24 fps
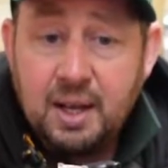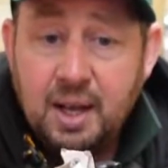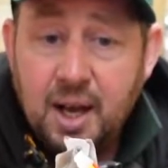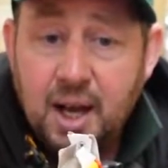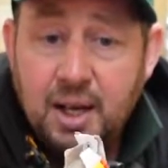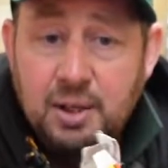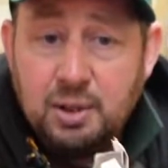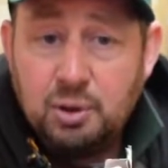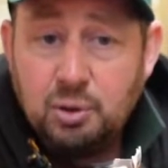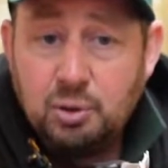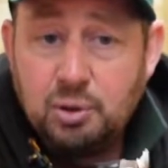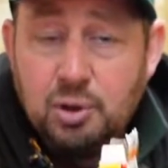
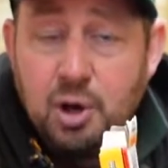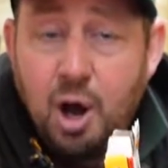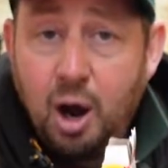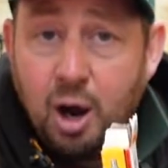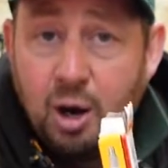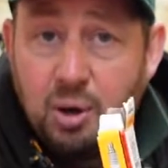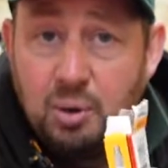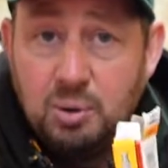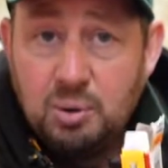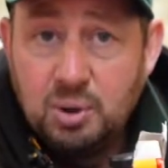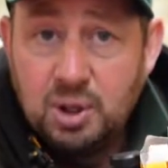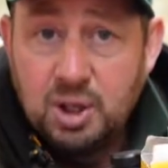and you'll
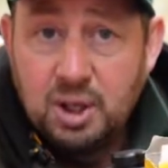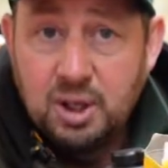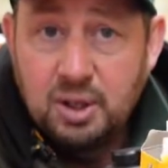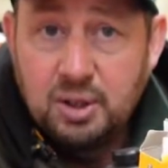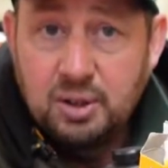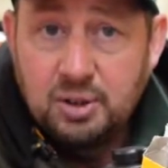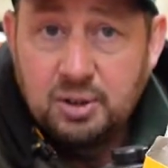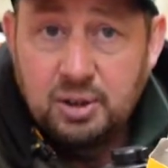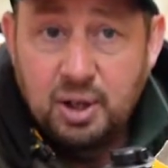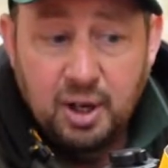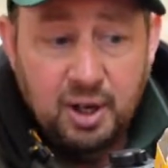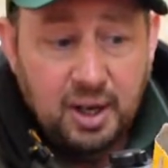know
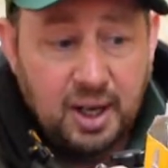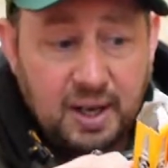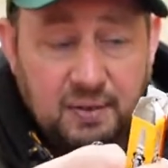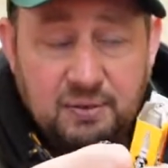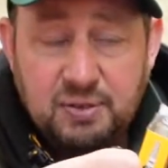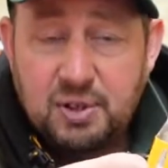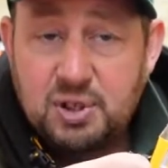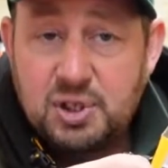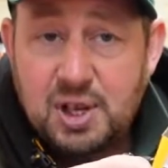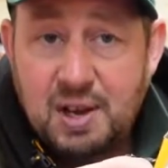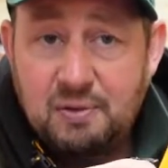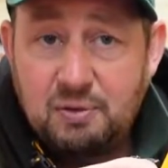that
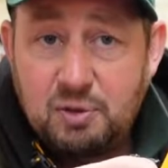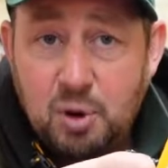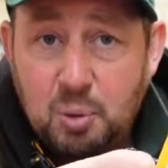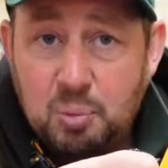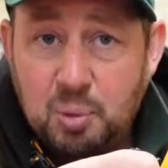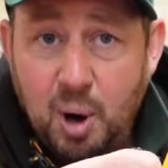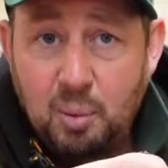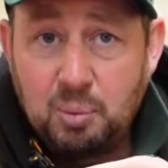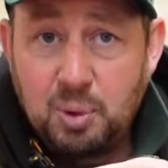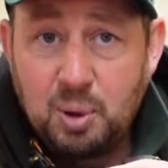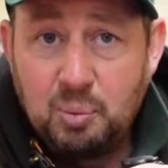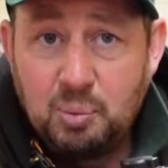if there's ever a
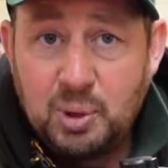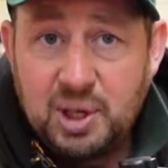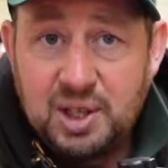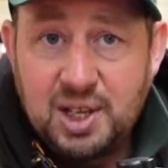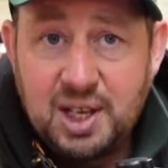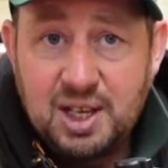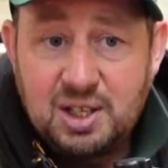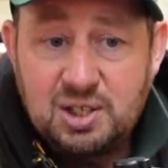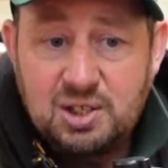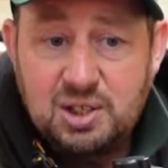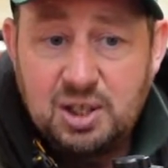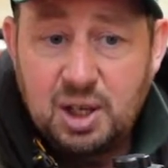problem with
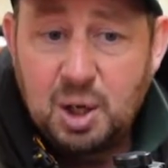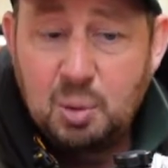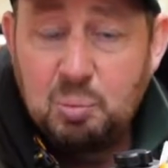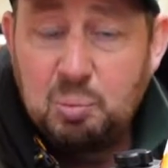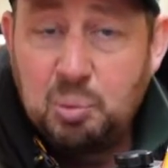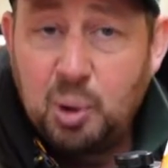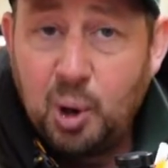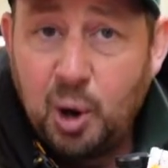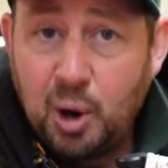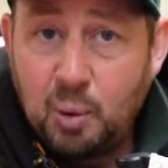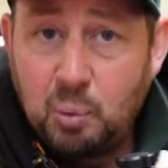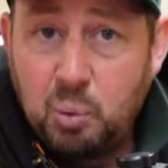this, you can
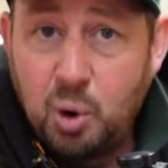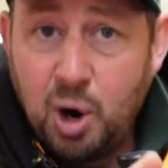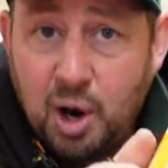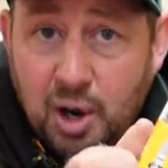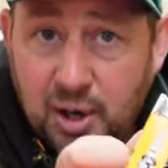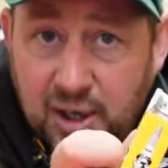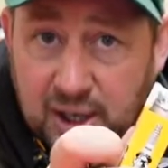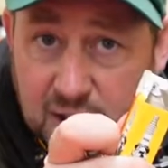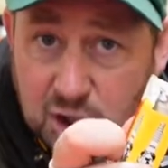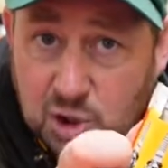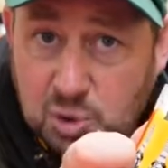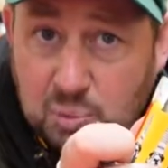put a
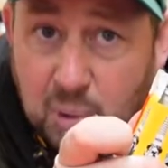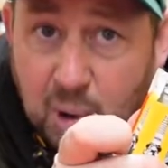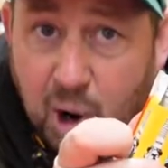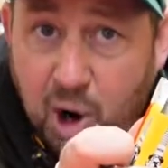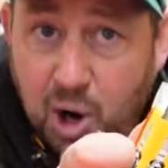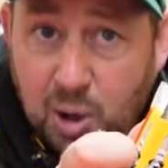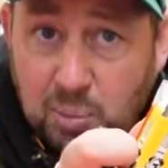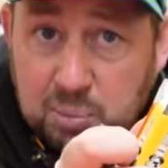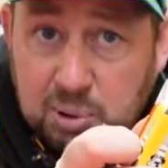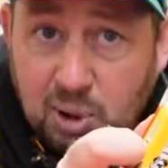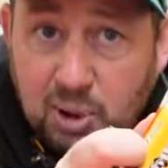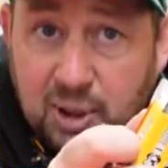working
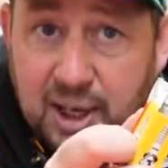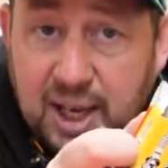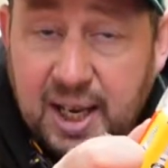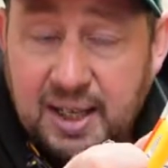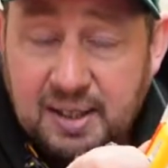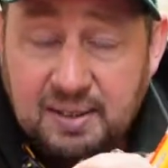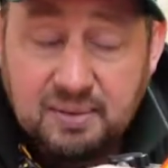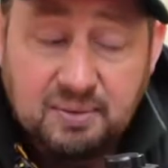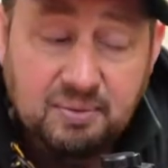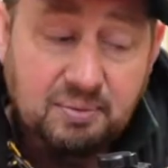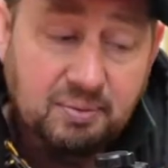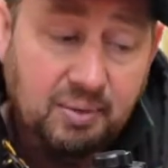spark plug in,